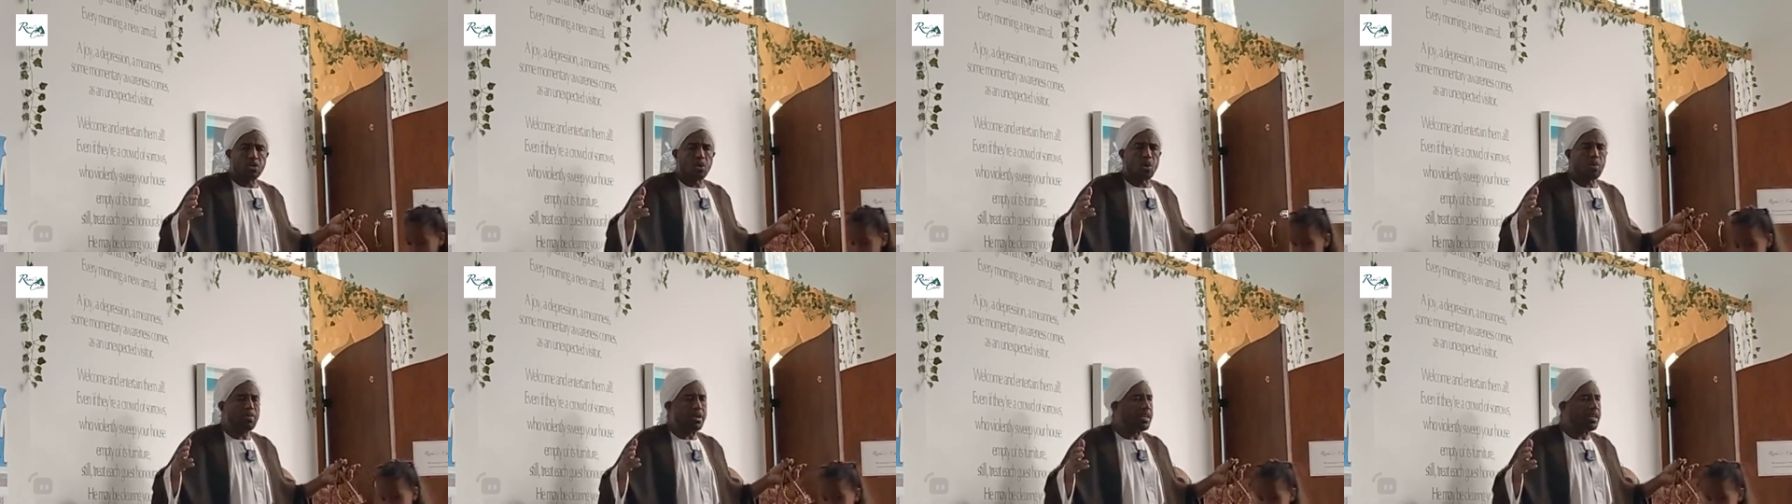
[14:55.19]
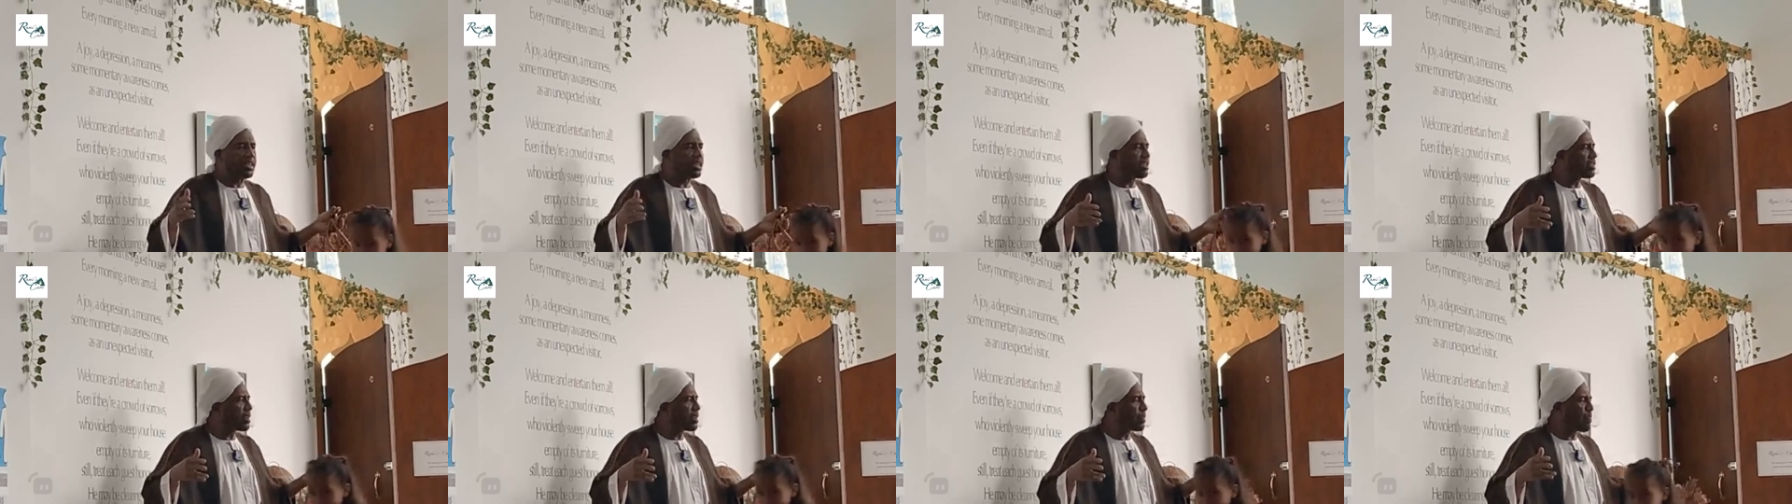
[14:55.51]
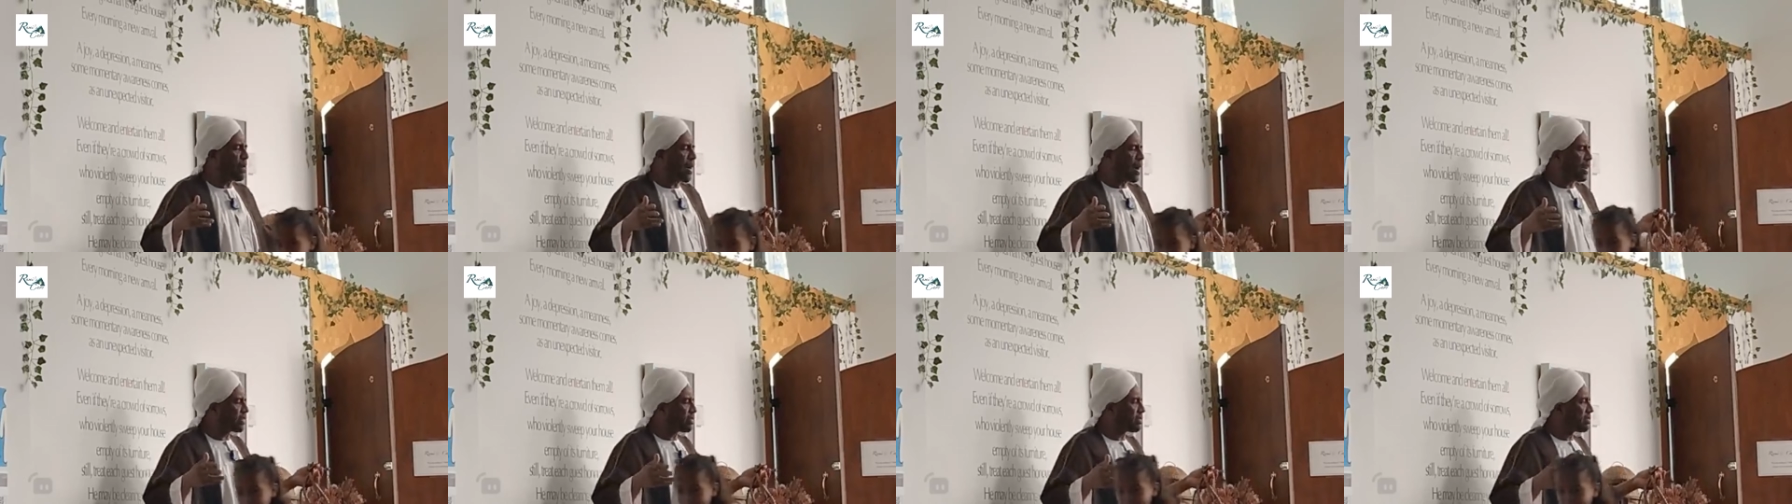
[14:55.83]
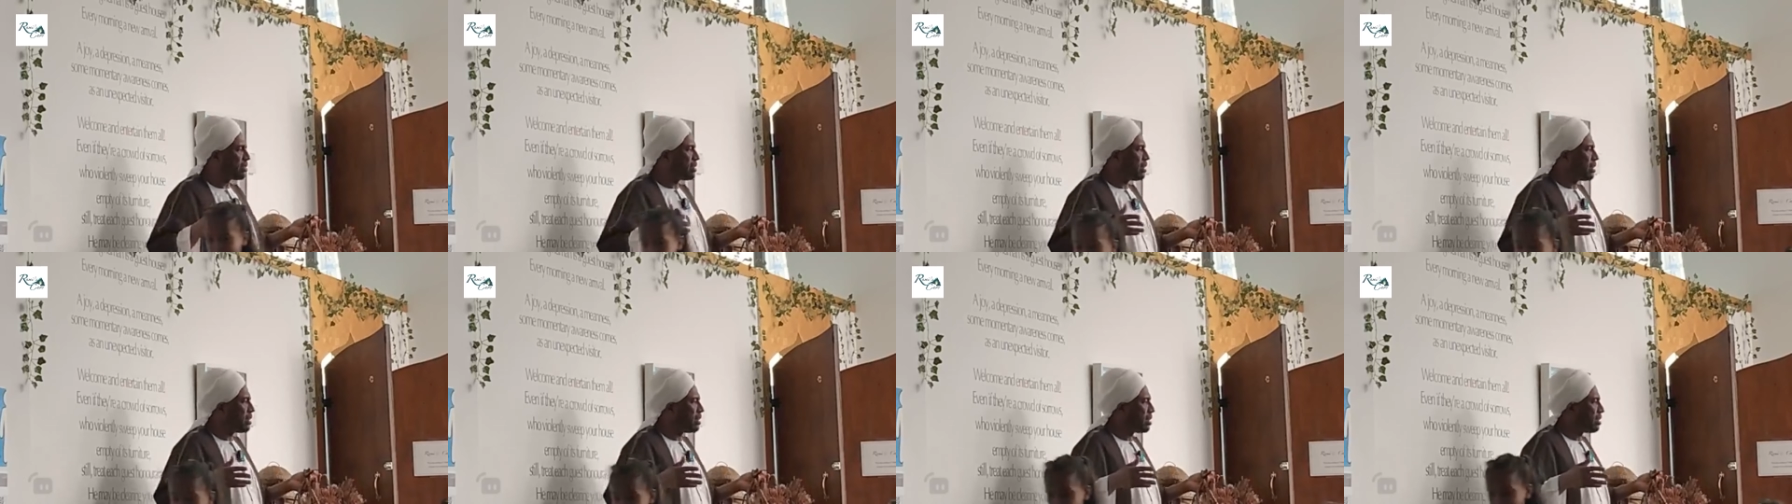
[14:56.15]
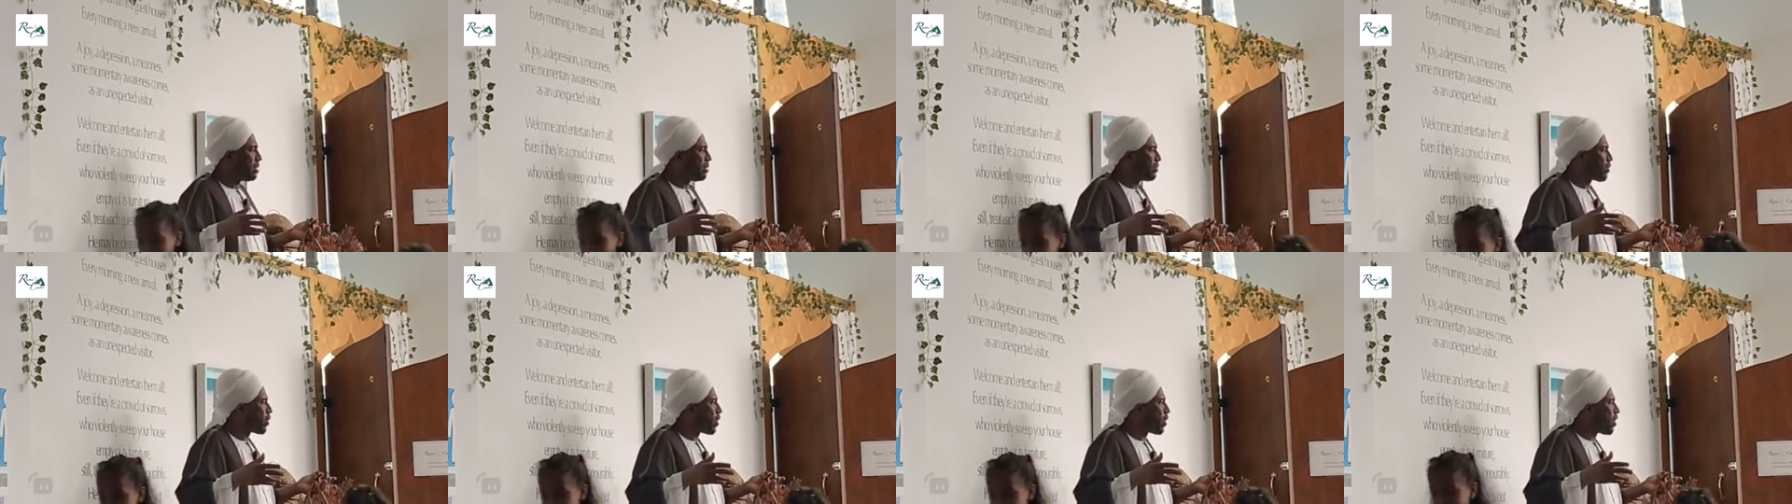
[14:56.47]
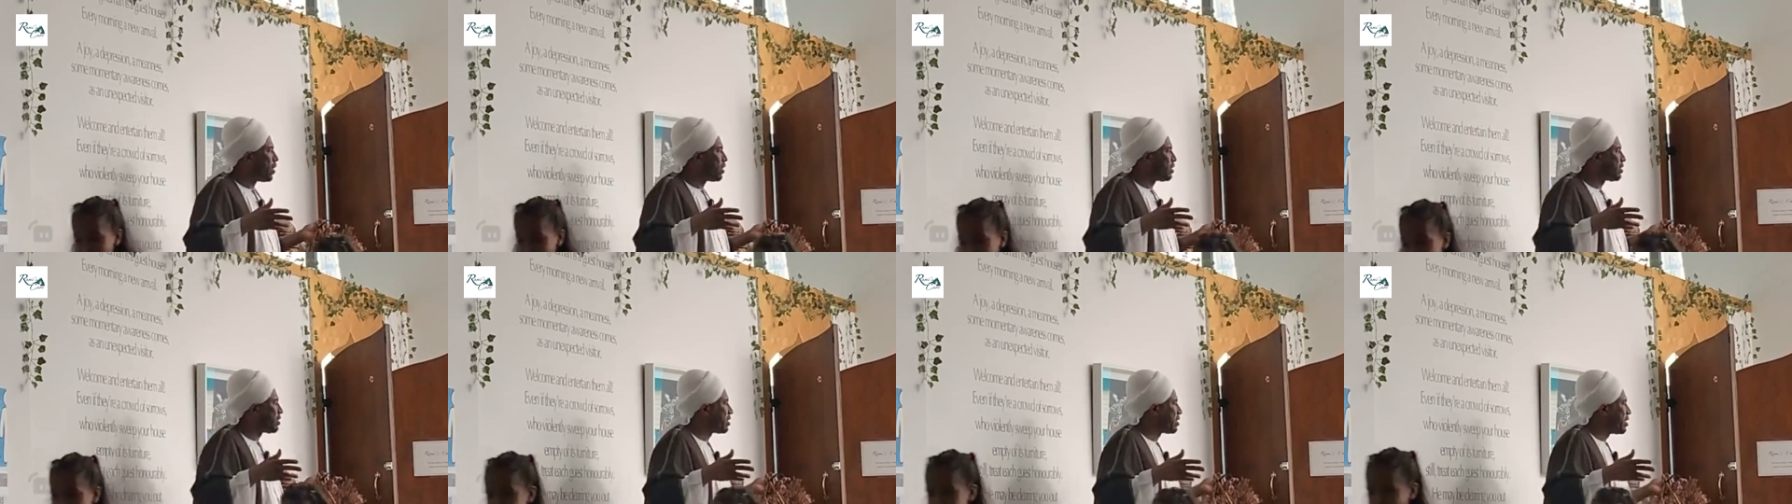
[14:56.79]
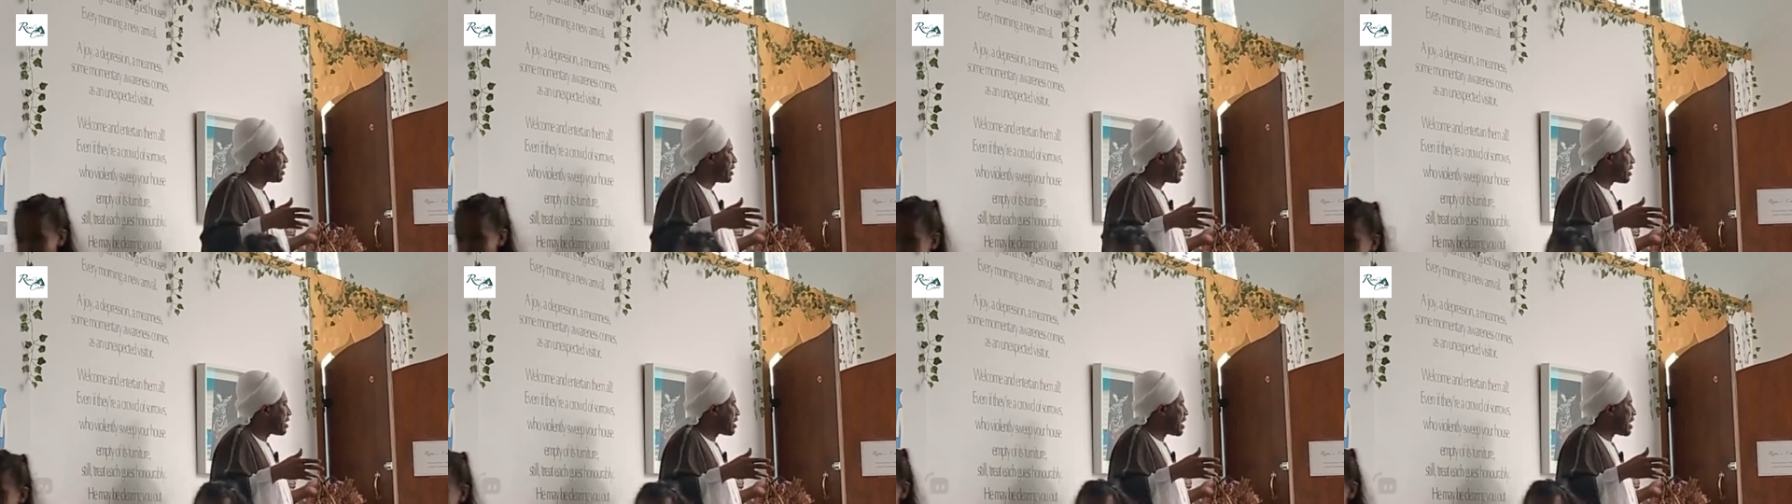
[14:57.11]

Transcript: two meters apart, front,